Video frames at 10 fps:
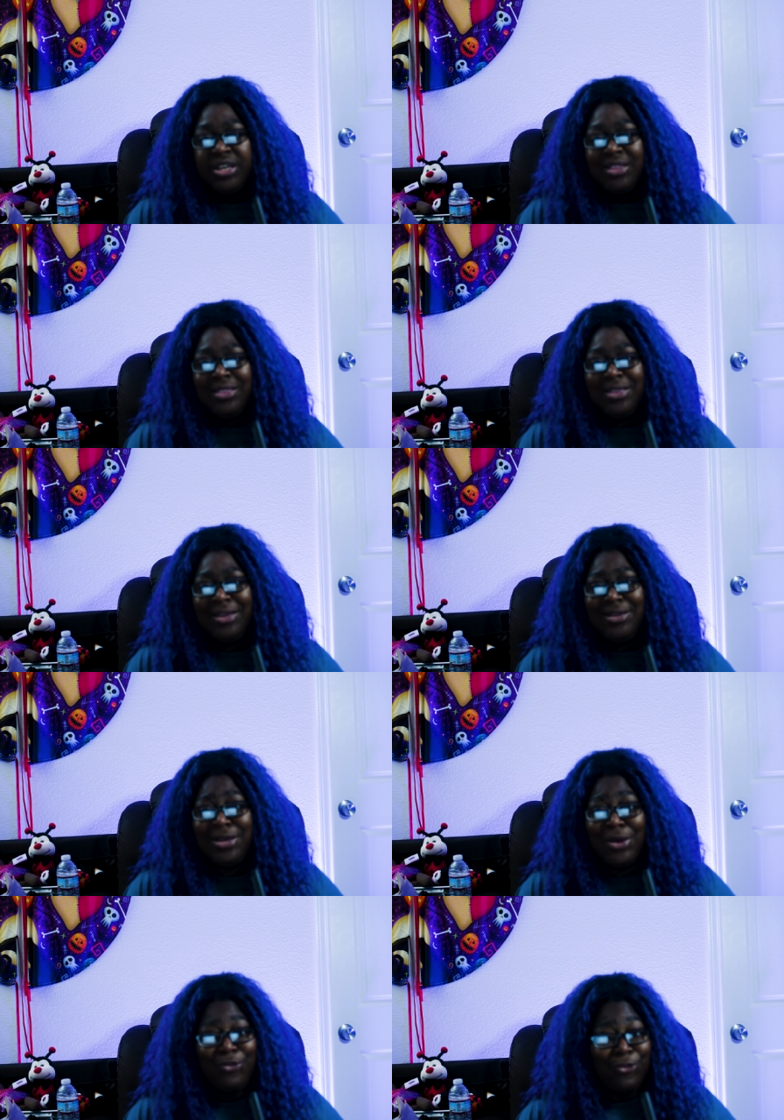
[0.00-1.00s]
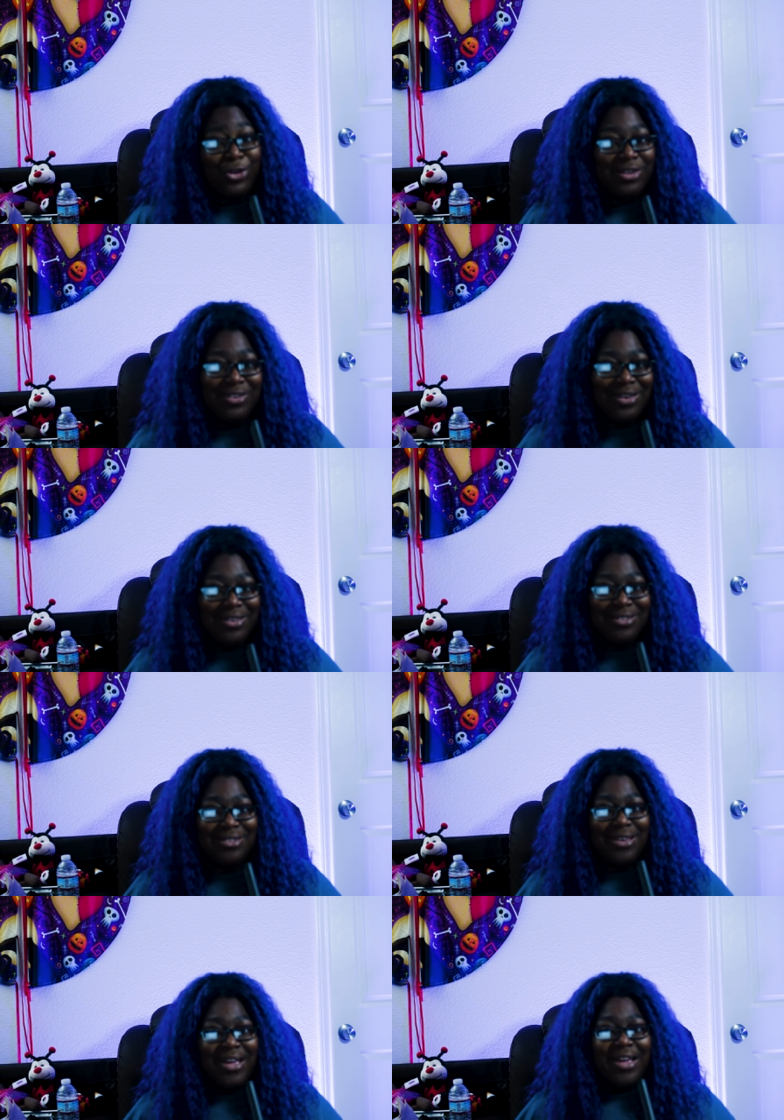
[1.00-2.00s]
The differences,
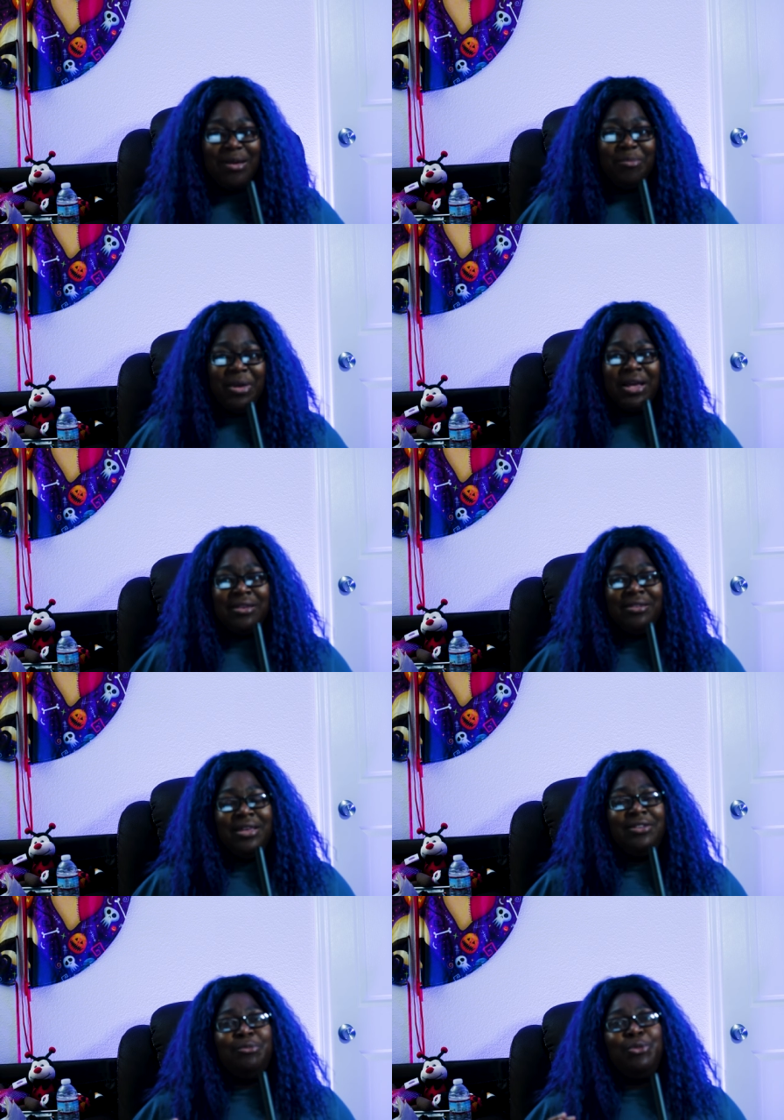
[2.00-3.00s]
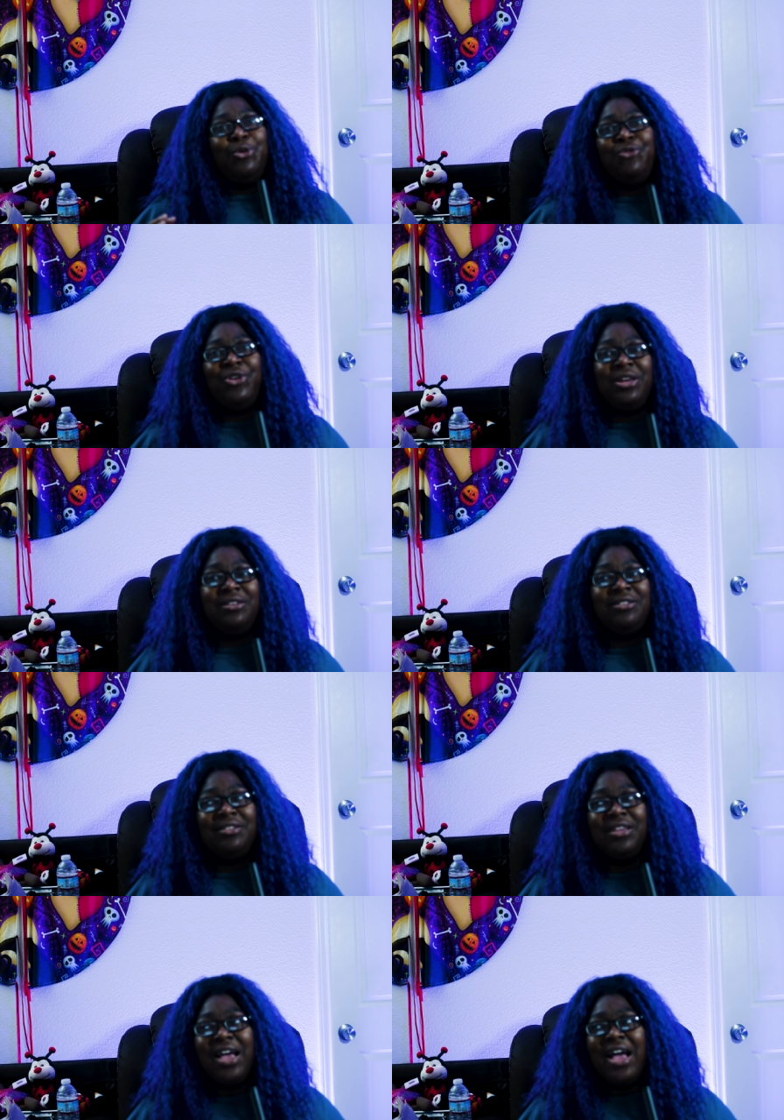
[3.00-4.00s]
because these movies
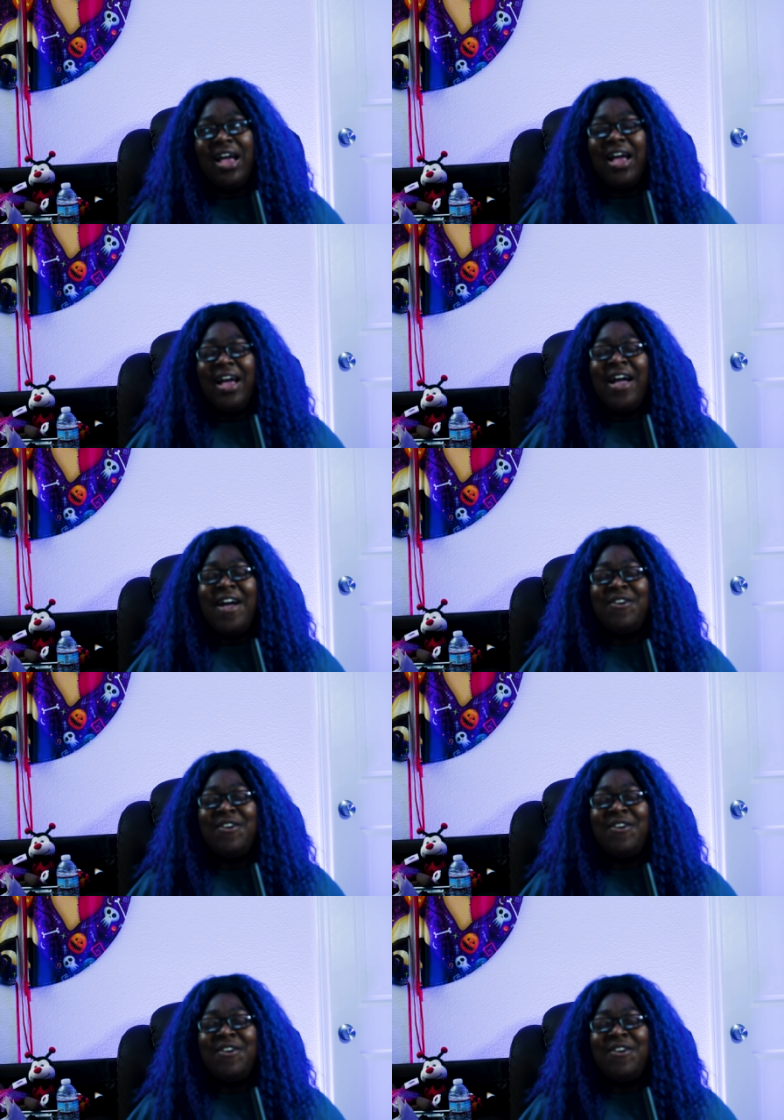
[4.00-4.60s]
have